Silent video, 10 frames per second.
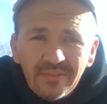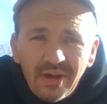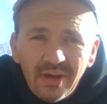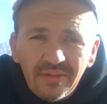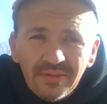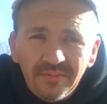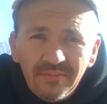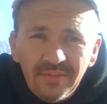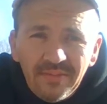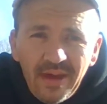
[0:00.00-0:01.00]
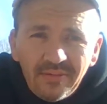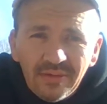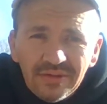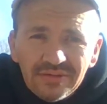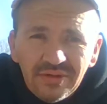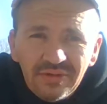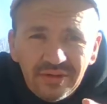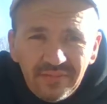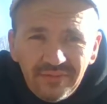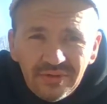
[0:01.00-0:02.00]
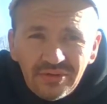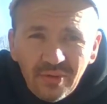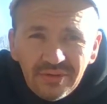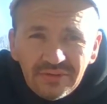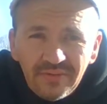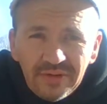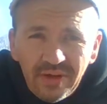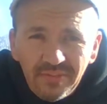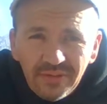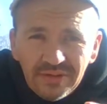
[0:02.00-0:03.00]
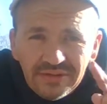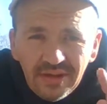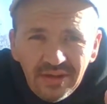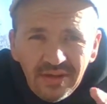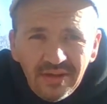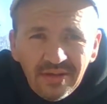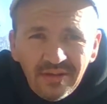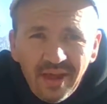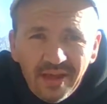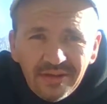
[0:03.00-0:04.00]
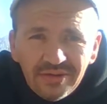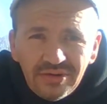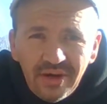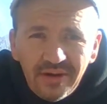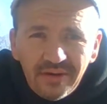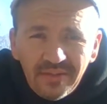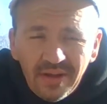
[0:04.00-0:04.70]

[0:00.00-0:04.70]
I hope to be back with you soon. And if you enjoyed this video, please like and share.